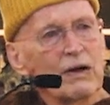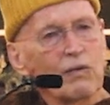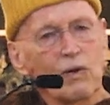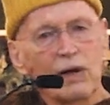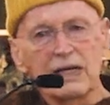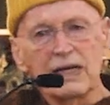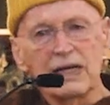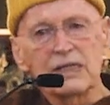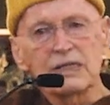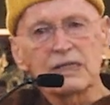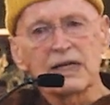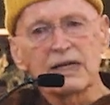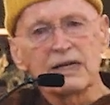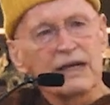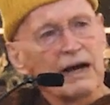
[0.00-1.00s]
What is
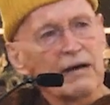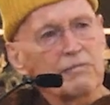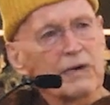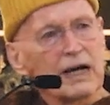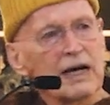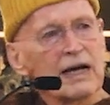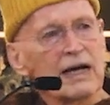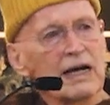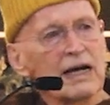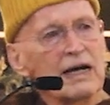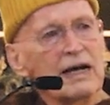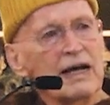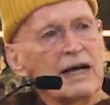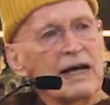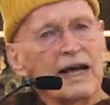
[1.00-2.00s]
the Dhamma
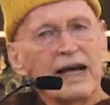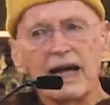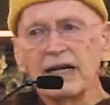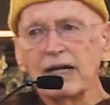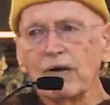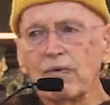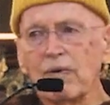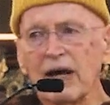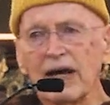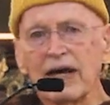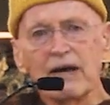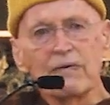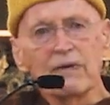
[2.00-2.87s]
anyway?